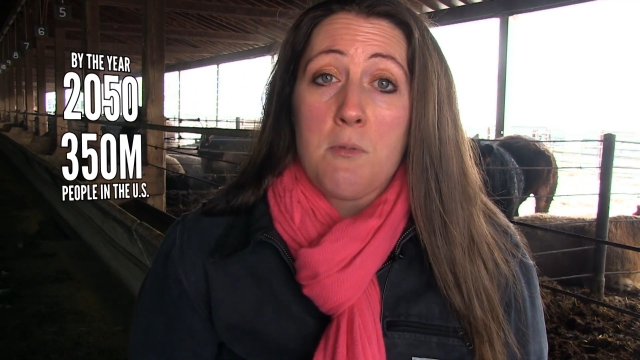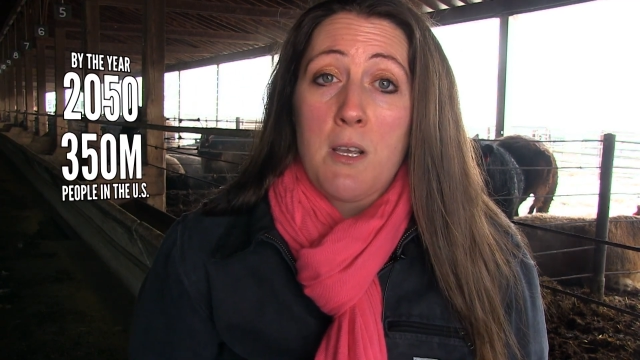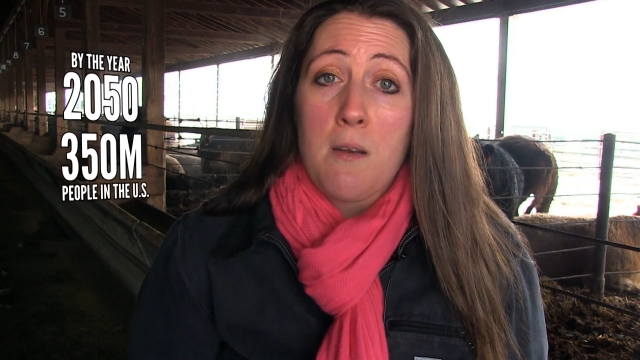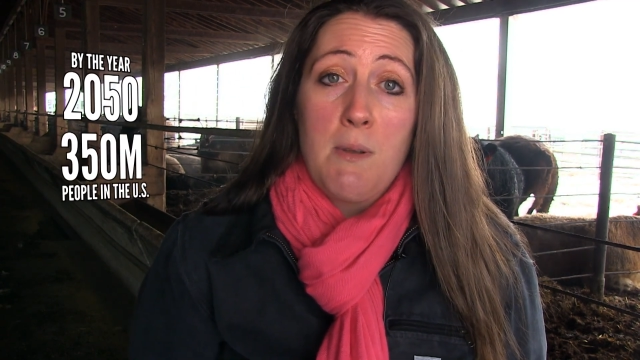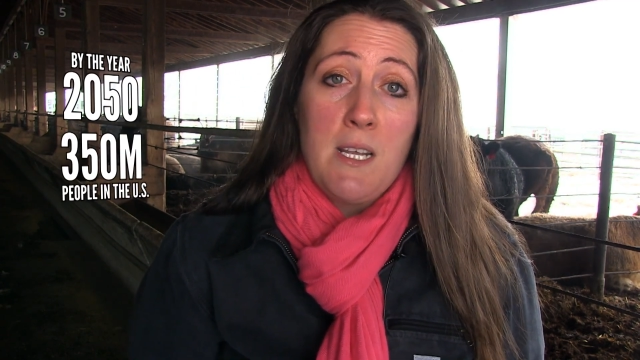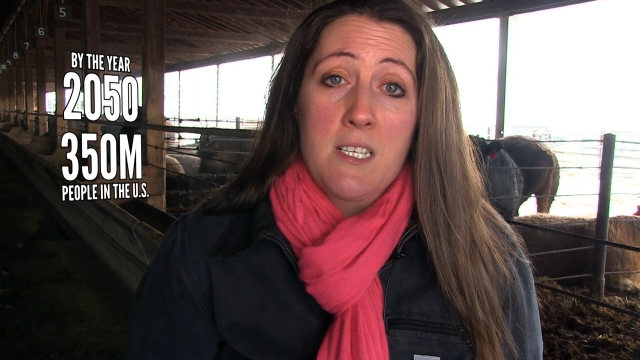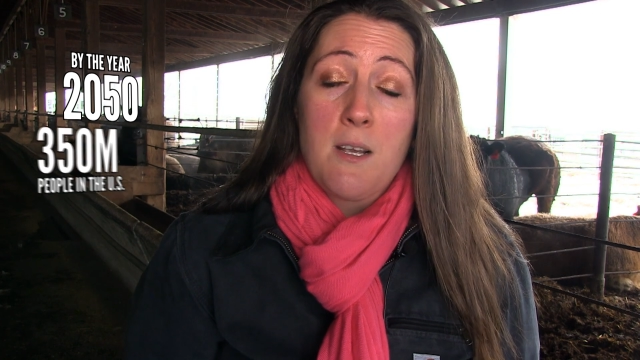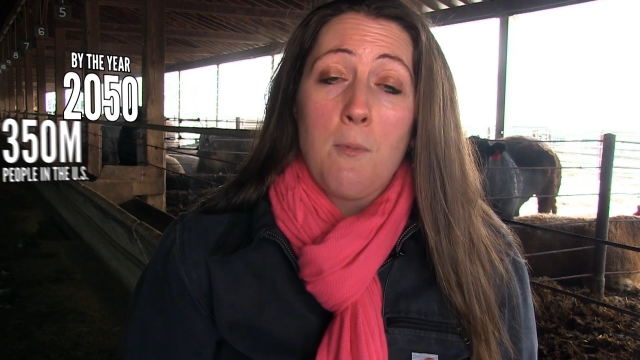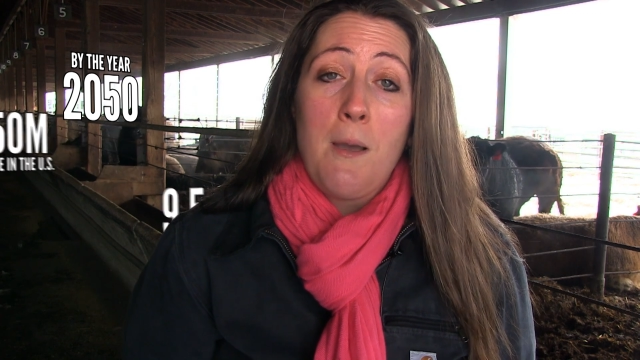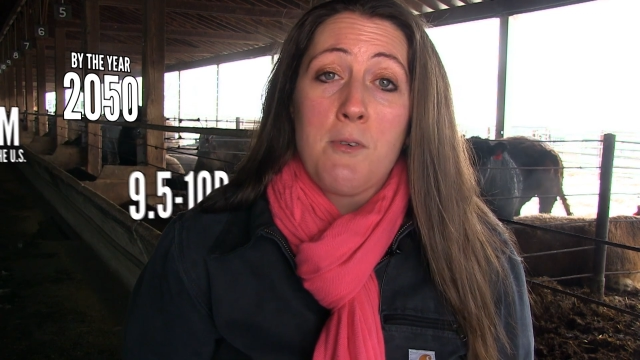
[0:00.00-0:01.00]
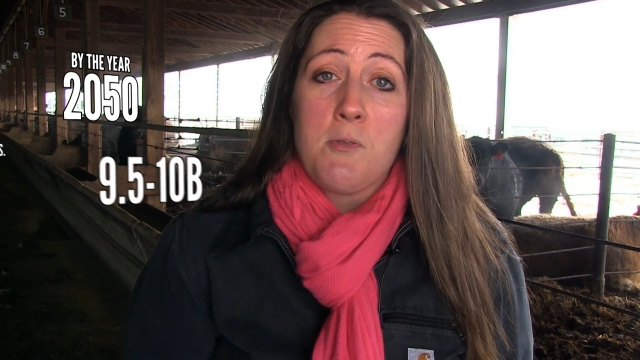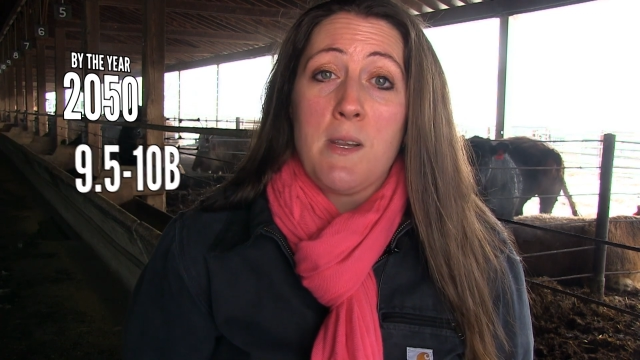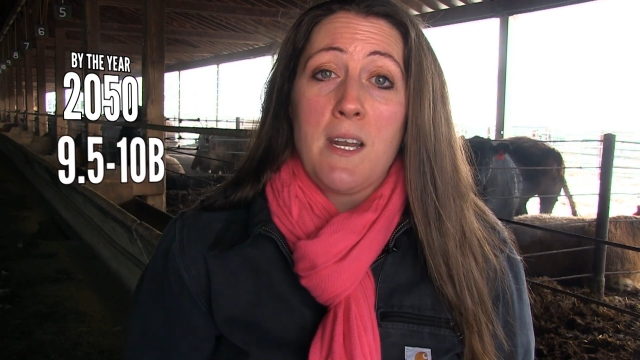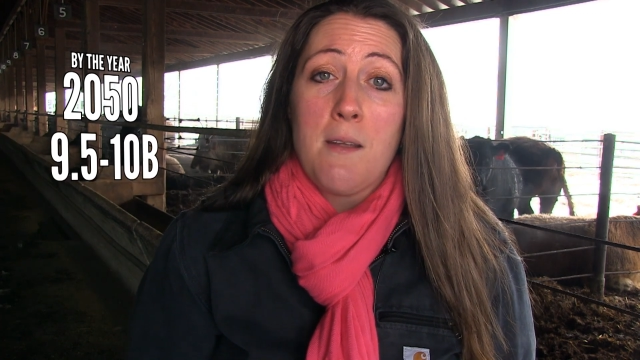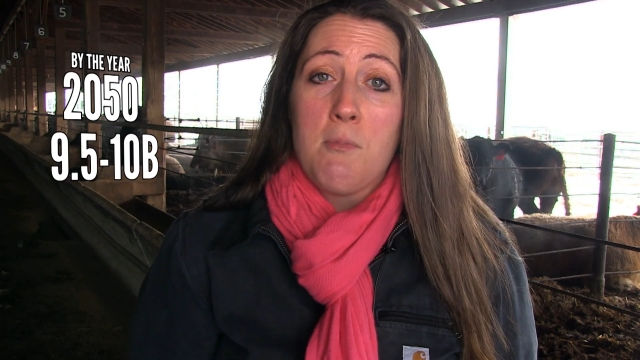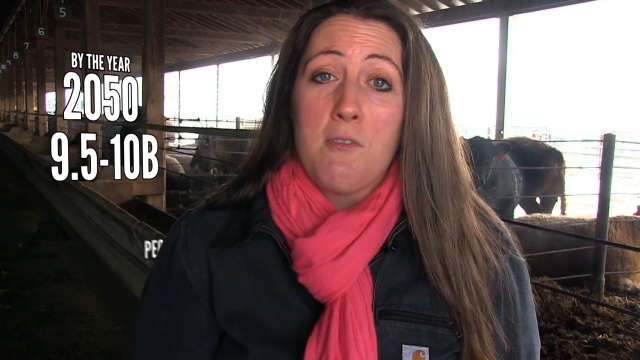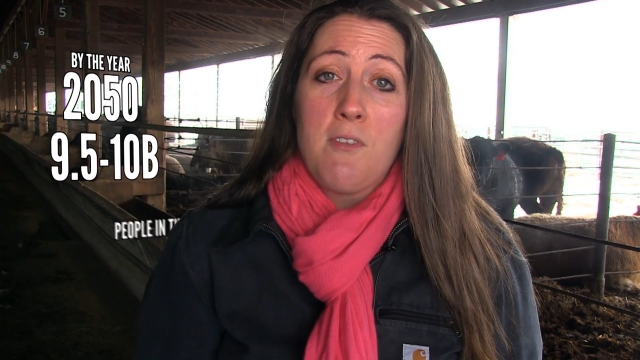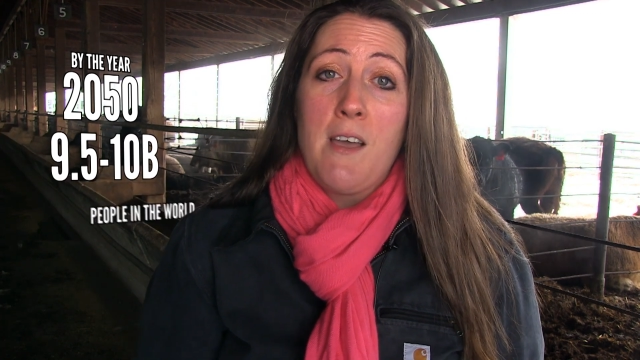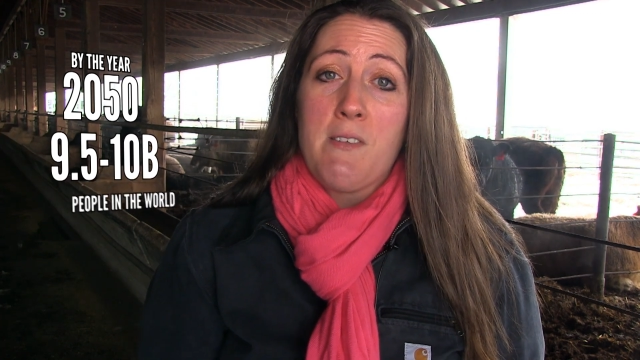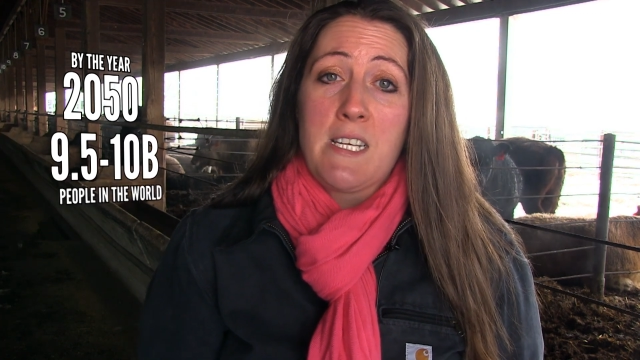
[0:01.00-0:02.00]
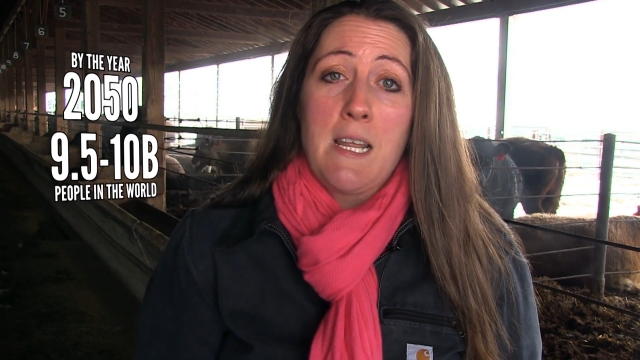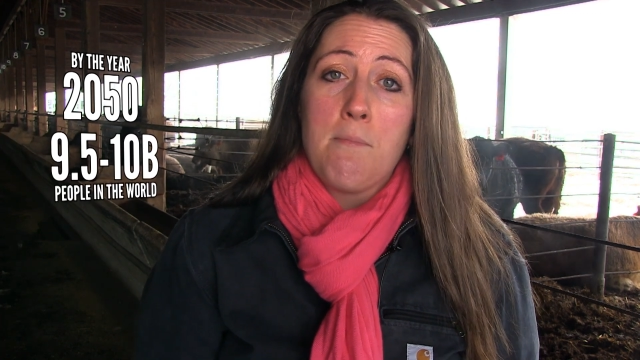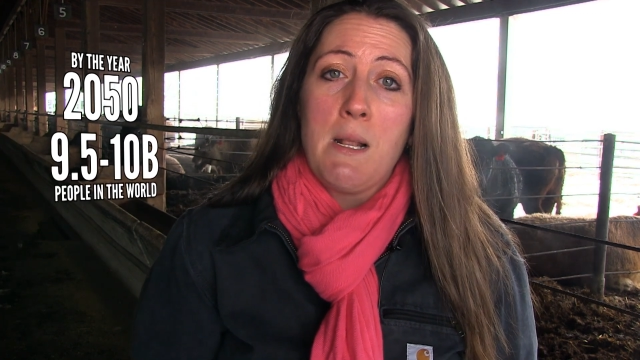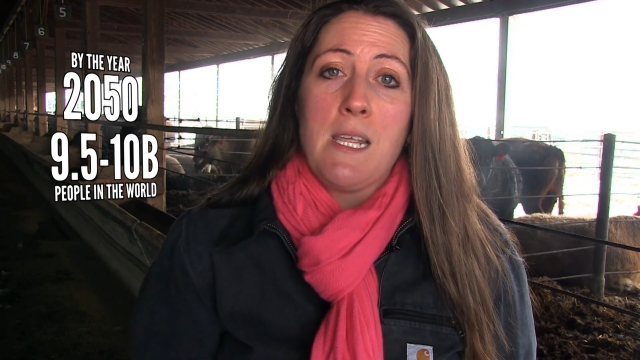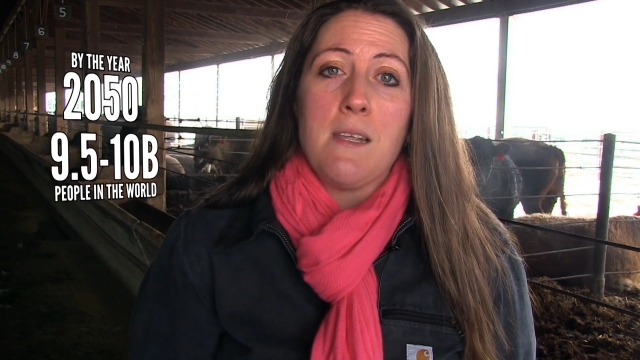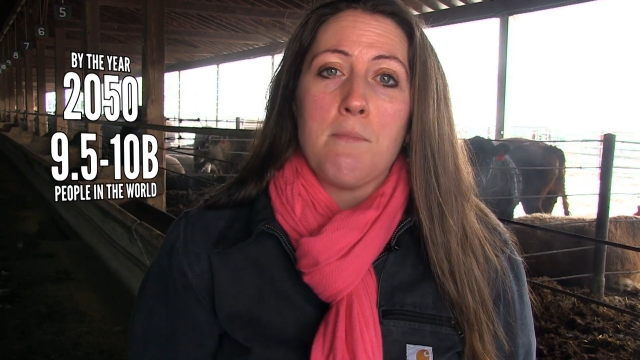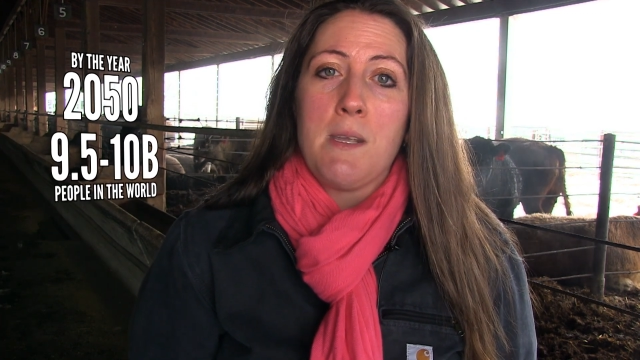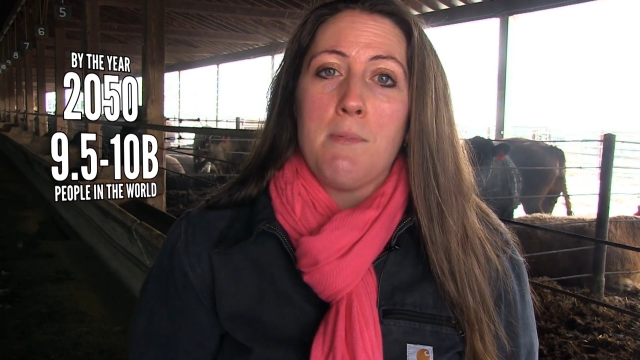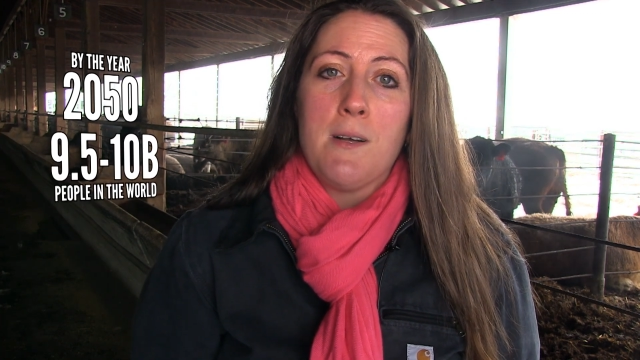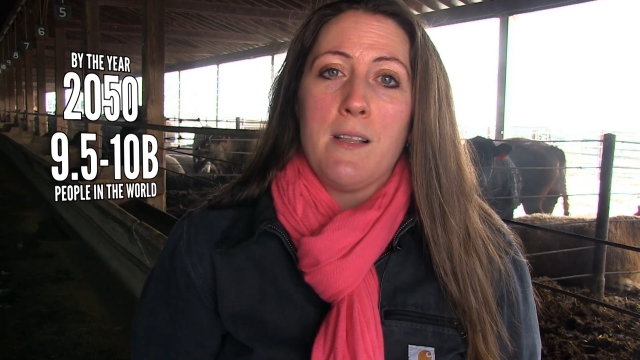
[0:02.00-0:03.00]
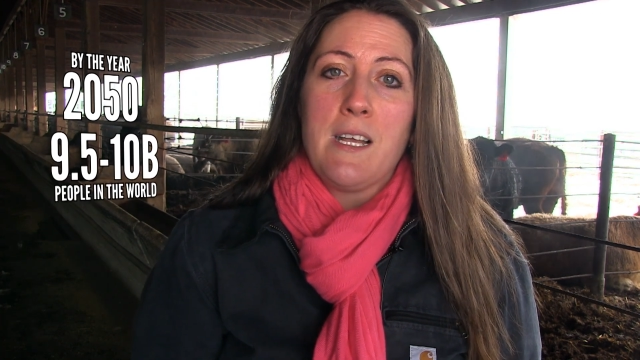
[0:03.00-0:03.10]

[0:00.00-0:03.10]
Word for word: we're going to be at somewhere between 9.5 and 10 billion people.